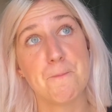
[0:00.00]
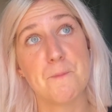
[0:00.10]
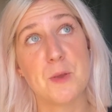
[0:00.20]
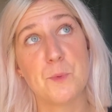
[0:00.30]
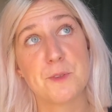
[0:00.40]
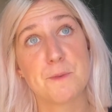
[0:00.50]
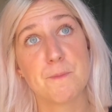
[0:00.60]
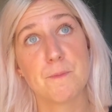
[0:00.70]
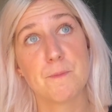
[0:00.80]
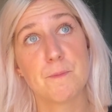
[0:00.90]
It was
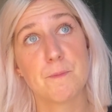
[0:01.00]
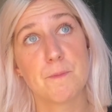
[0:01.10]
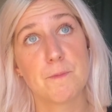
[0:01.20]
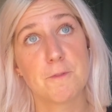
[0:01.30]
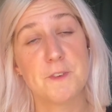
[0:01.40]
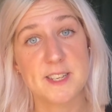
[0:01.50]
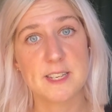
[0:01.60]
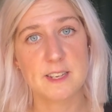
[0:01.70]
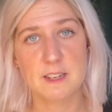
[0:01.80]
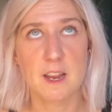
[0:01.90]

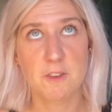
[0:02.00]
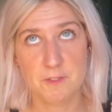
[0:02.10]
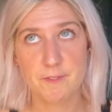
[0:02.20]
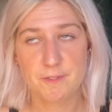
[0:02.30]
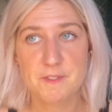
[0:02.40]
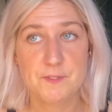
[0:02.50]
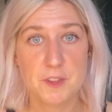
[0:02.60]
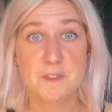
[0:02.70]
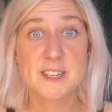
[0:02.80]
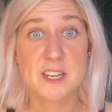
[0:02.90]
like
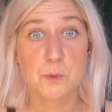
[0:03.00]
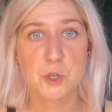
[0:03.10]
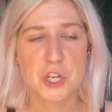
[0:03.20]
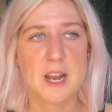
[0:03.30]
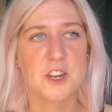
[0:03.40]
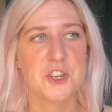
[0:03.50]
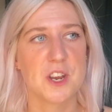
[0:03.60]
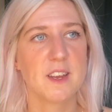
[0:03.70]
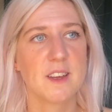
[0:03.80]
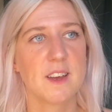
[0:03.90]
the physics was
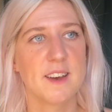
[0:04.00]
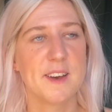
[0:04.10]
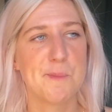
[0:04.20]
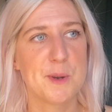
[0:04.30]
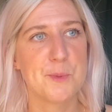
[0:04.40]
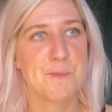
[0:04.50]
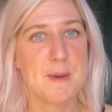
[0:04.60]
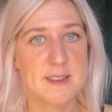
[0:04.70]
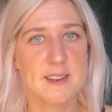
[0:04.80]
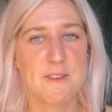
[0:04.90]
challenging, but it was
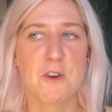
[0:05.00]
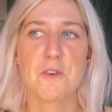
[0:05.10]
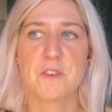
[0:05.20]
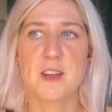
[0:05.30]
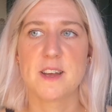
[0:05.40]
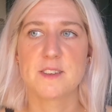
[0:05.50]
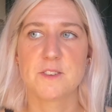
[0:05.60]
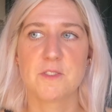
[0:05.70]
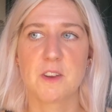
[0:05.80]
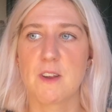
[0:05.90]
mentally rough, and I had
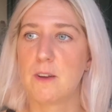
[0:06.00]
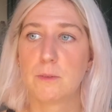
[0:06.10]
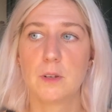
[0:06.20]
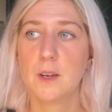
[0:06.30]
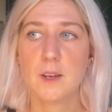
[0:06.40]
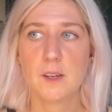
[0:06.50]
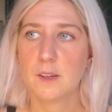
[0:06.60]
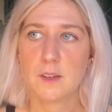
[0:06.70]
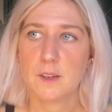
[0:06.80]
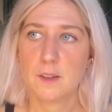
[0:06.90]
to figure out,
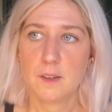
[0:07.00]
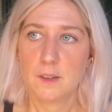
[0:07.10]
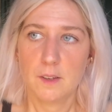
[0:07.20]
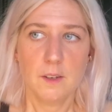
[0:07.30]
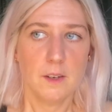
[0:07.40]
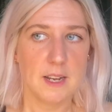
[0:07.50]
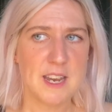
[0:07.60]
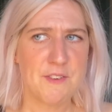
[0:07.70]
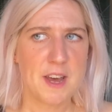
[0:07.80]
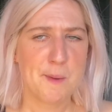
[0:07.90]
I'd
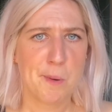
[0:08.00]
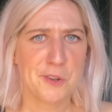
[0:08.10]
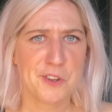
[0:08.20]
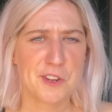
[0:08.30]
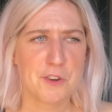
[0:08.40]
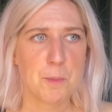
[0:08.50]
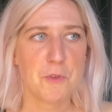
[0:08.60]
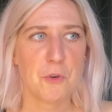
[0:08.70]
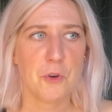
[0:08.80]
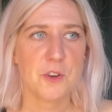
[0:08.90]
never had imposter syndrome
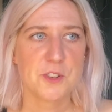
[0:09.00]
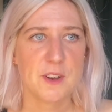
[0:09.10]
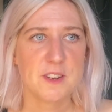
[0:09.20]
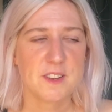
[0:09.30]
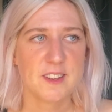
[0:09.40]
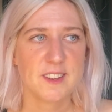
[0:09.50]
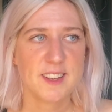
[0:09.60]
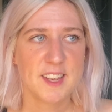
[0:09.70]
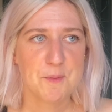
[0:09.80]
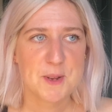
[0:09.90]
before, so I had to
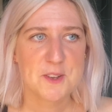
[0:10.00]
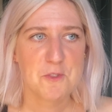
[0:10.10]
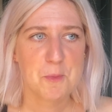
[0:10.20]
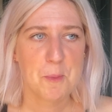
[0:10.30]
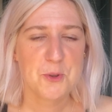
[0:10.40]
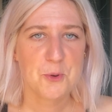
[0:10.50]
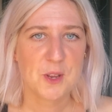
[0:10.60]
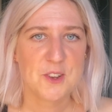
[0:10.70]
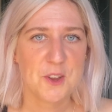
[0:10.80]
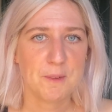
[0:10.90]
give myself a proper
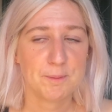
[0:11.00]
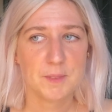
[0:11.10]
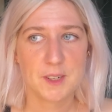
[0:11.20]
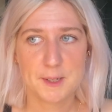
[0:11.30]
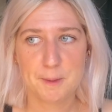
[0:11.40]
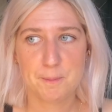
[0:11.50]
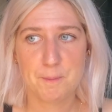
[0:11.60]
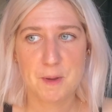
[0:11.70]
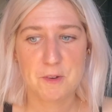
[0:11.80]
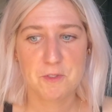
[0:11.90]
talking to
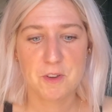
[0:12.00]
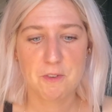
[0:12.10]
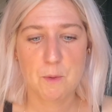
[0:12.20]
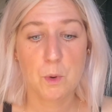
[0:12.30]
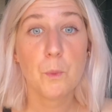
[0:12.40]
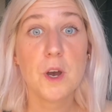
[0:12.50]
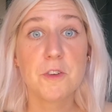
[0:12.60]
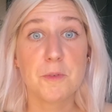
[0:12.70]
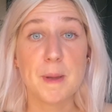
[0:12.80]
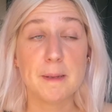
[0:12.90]
and figure out what
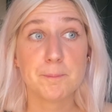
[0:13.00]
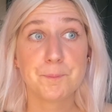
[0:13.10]
worked for me.